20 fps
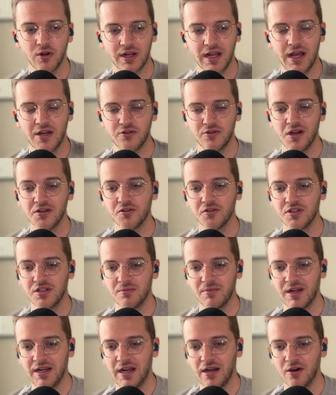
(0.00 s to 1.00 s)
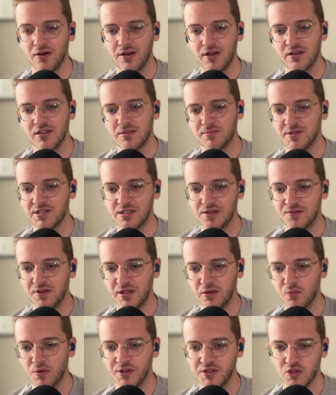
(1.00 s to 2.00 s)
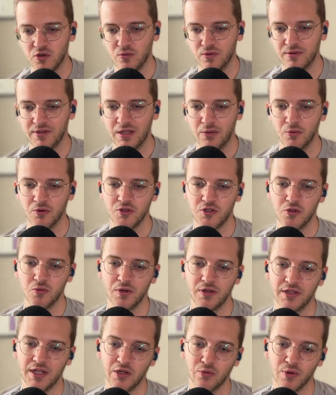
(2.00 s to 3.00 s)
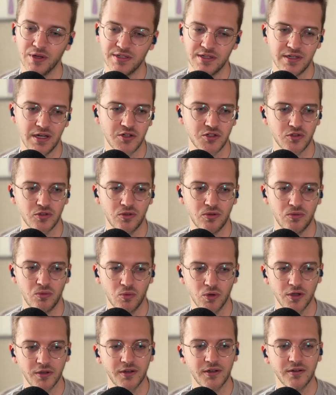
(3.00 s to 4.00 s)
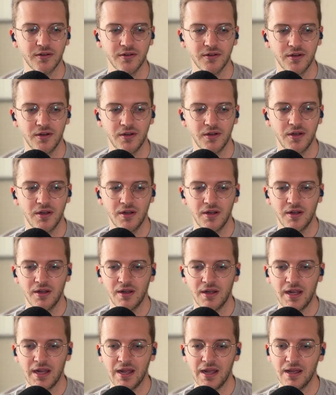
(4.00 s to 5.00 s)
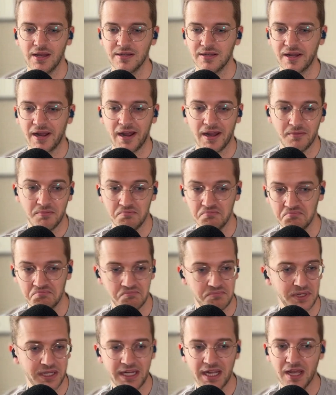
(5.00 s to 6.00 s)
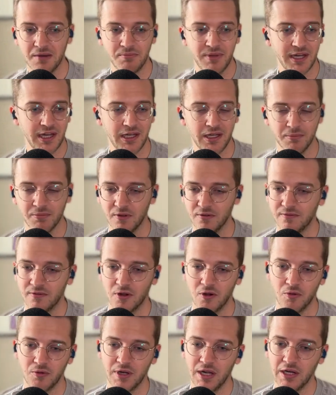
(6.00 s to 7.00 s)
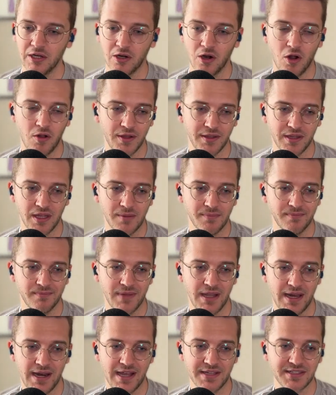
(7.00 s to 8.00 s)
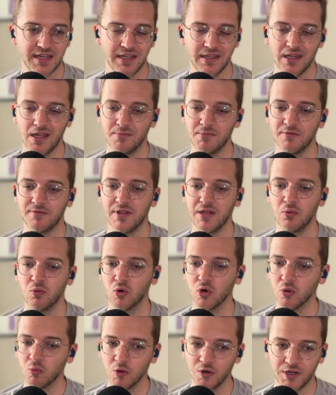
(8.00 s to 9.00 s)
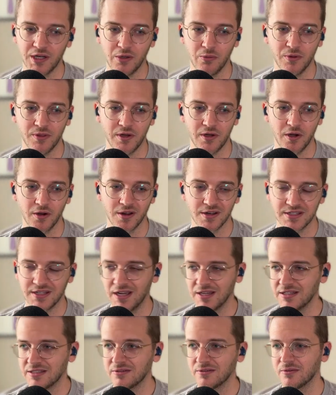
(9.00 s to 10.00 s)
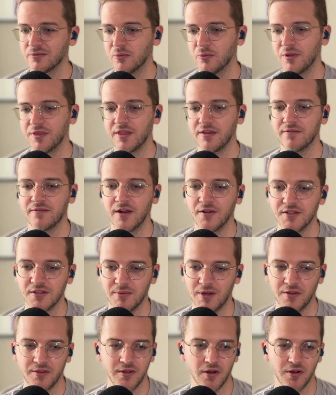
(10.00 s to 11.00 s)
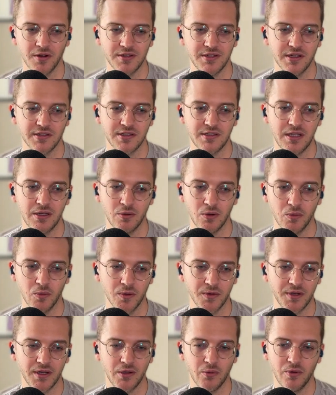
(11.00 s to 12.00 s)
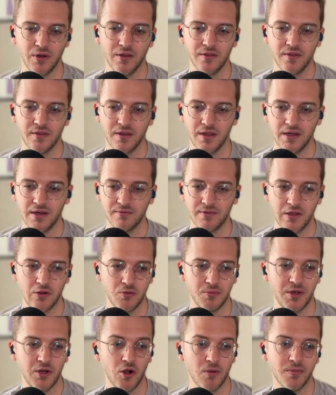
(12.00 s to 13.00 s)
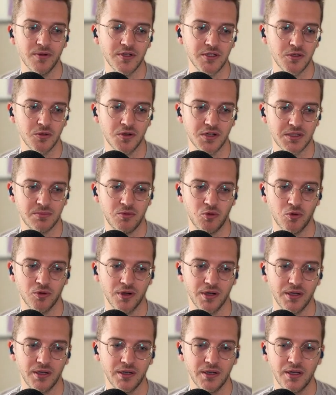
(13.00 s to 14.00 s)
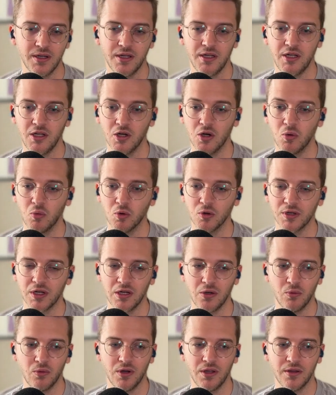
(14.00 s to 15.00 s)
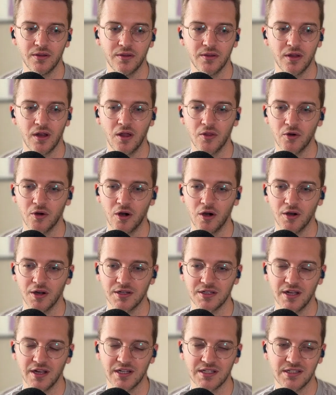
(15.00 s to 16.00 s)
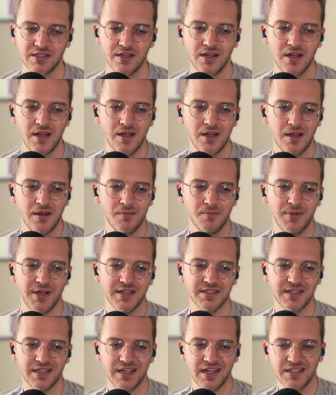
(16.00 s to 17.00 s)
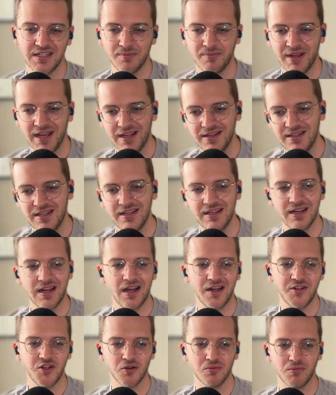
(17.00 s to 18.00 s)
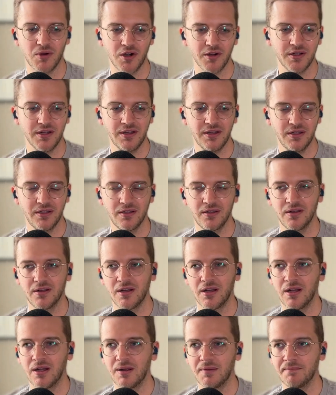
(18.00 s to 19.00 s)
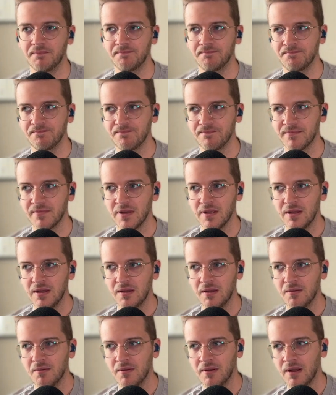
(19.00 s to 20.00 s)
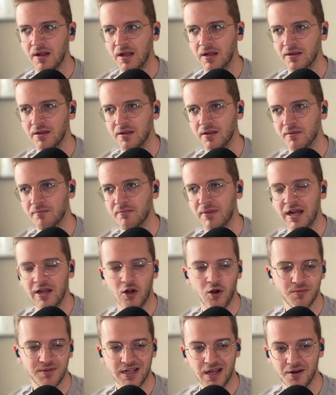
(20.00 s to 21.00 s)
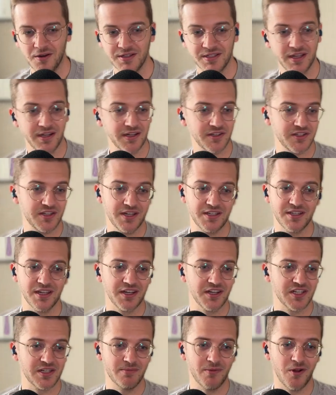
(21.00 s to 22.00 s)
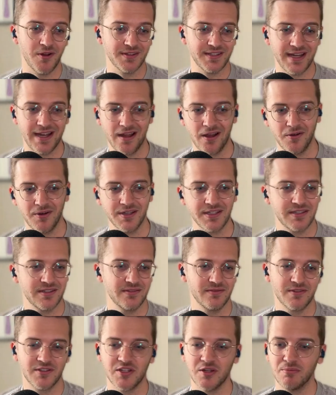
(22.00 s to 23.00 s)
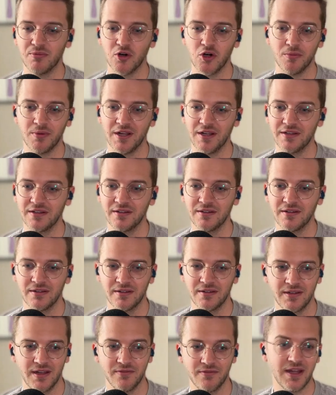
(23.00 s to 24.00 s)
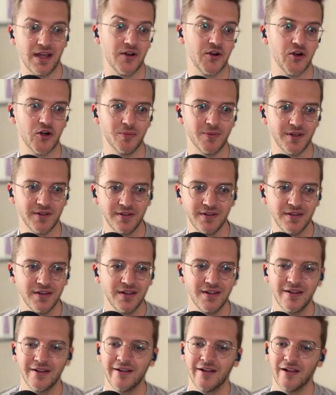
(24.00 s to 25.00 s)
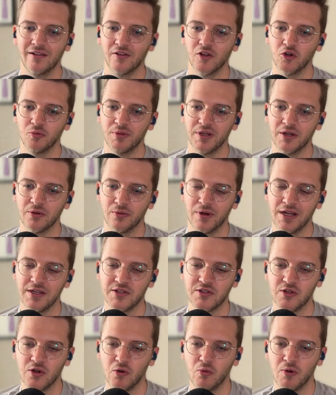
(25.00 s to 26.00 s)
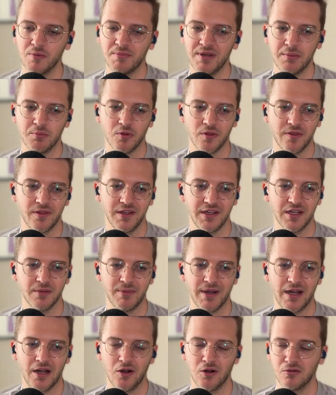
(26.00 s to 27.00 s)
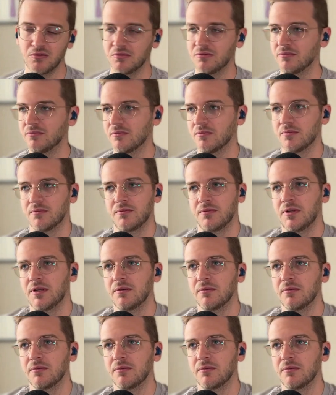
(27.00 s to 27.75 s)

general contractors in my area, specifically ones that were doing like residential work. And I began picking up the phone and calling them and asking them if they were working with an architect, what they felt about the architects that they were working with, and if they would be open to exploring, you know, working with other architects. Because again, depending on your market, my hometown is it's like a small town. It's suburban, if not urban, a little bit, right? So when people think about